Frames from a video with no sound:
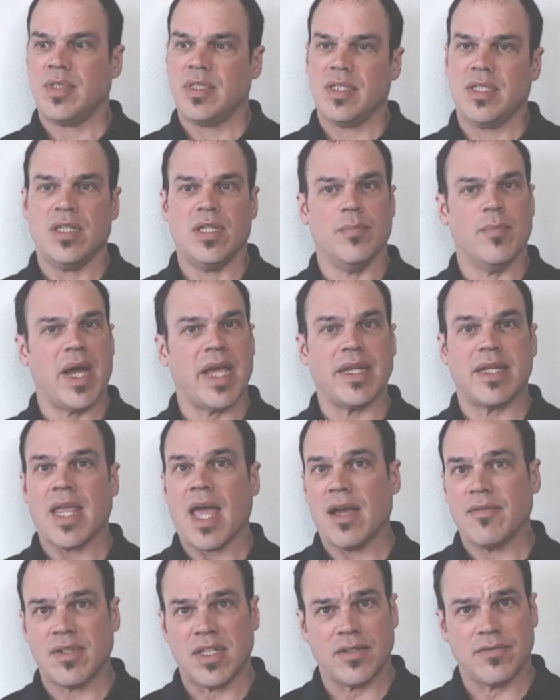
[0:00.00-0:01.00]
you might
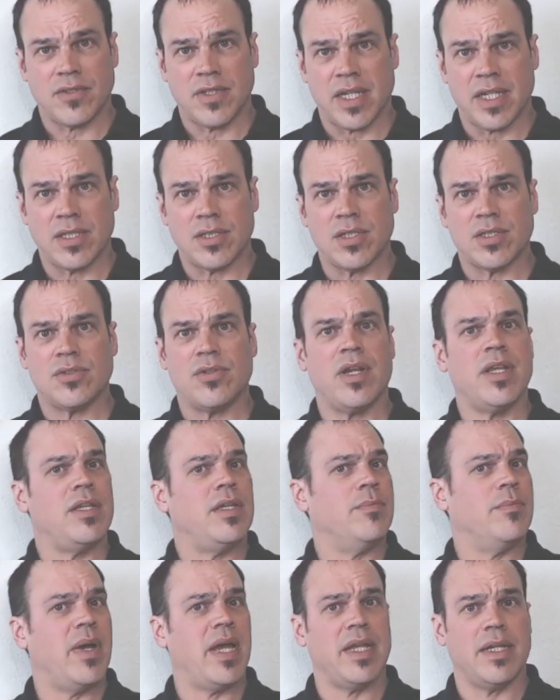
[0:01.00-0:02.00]
have a different interest rate,
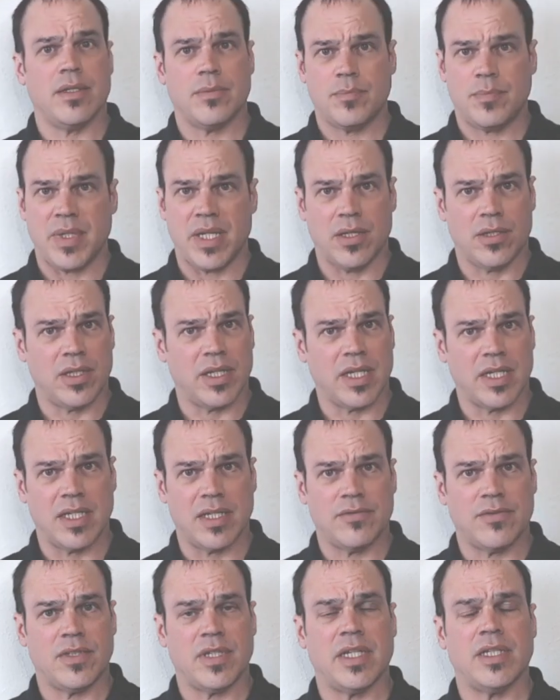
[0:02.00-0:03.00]
you might be earning a
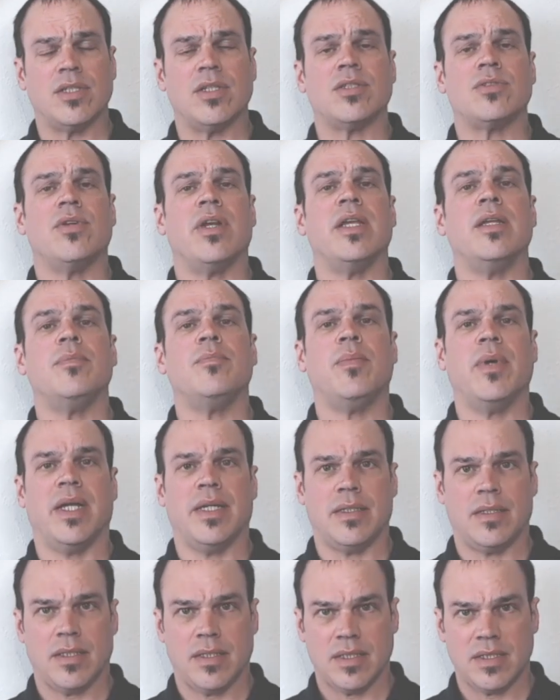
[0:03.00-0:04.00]
different interest rate,
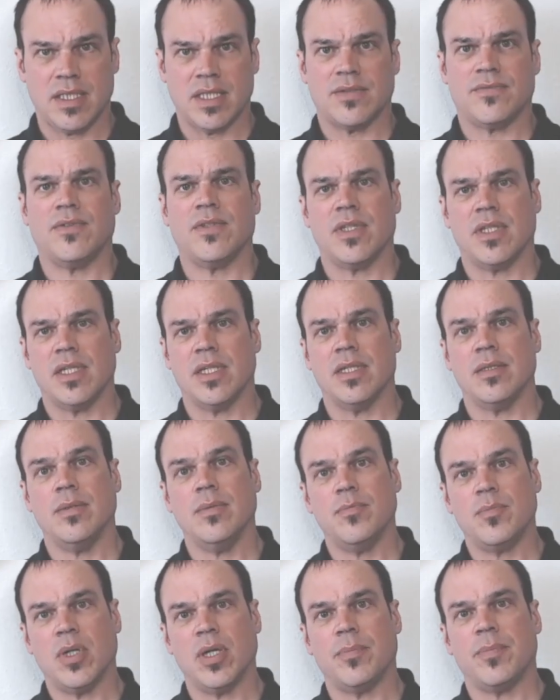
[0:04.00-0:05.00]
but just for the
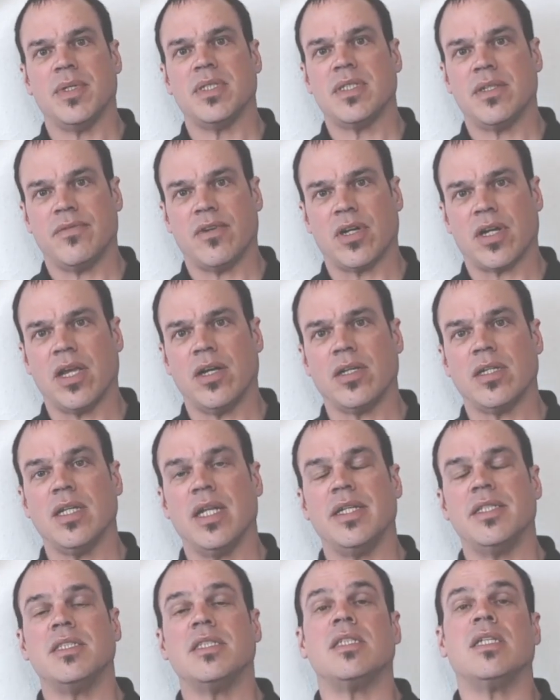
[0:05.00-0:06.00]
purpose of our
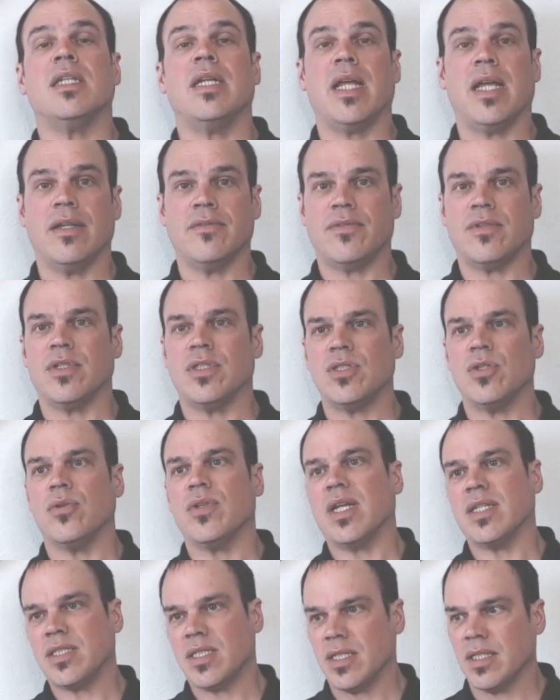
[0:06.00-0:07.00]
calculations today and for the show,
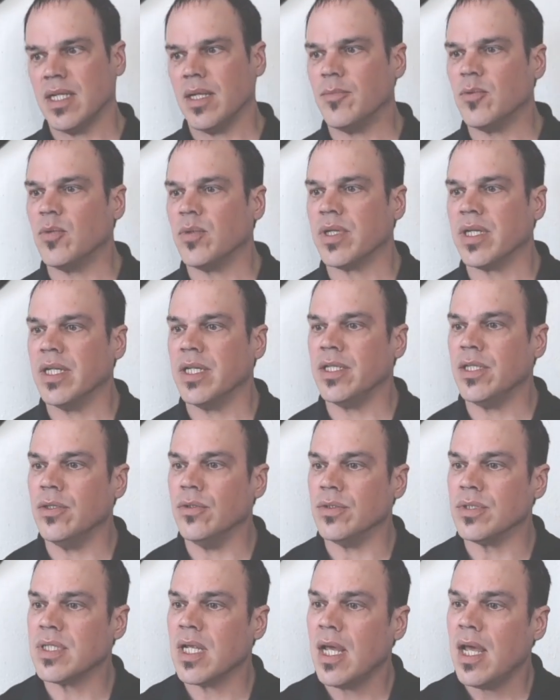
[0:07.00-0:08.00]
that's the number we're going to
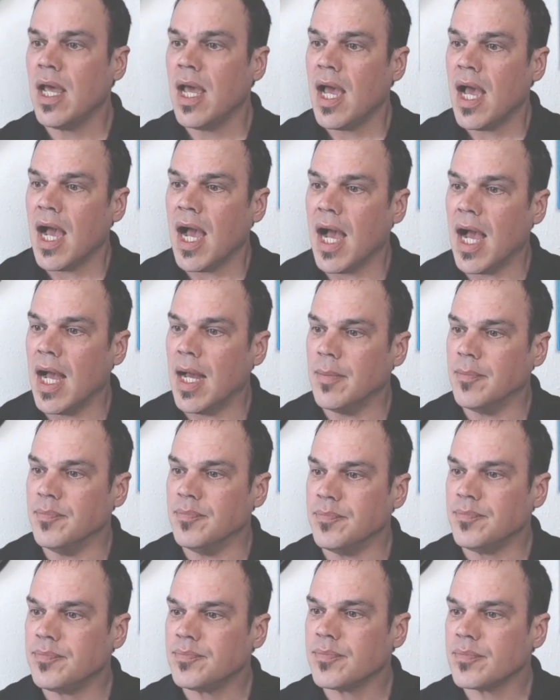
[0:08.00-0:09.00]
use.
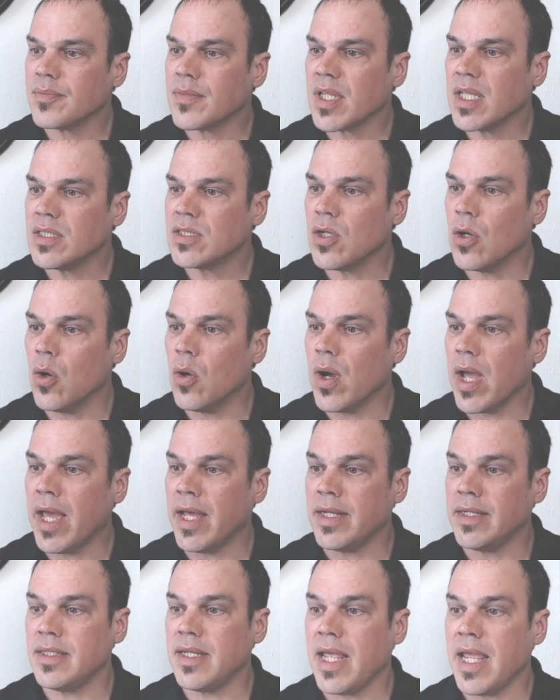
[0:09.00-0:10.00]
So
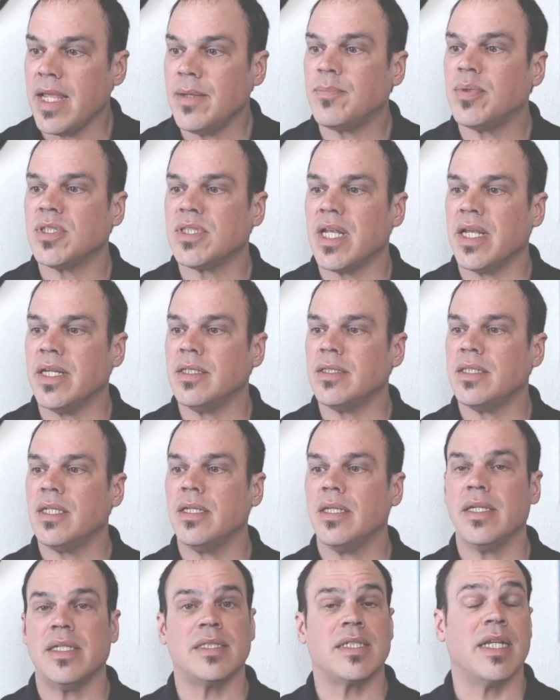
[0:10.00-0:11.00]
at 8%,
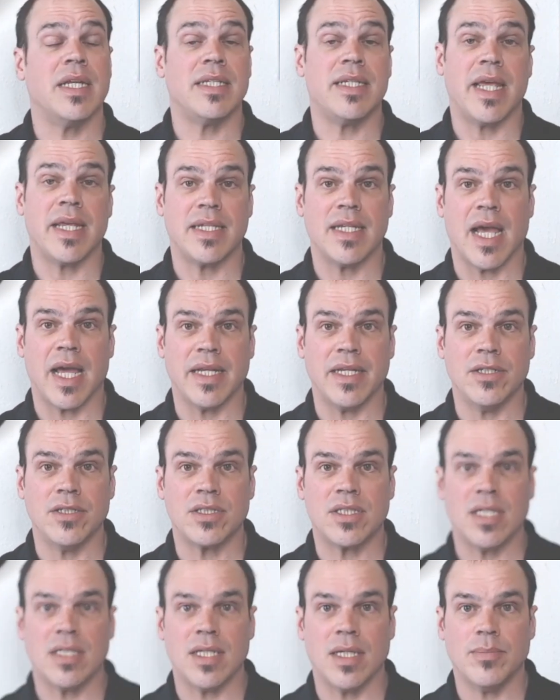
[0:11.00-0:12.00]
it's going to take 9
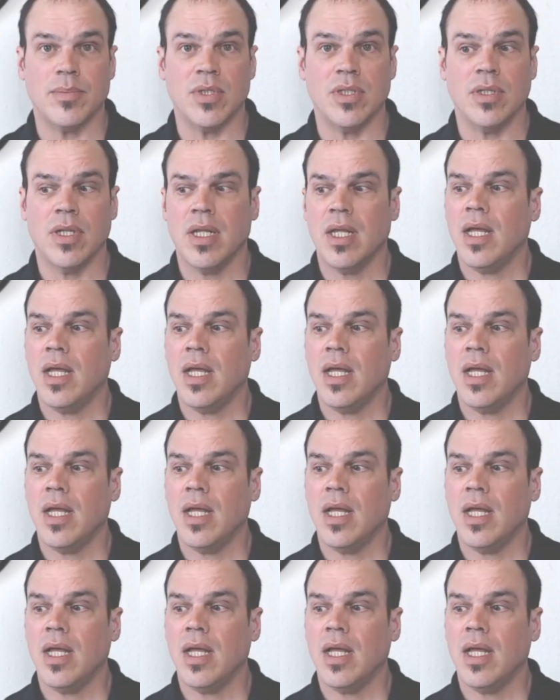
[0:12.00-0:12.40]
years to double.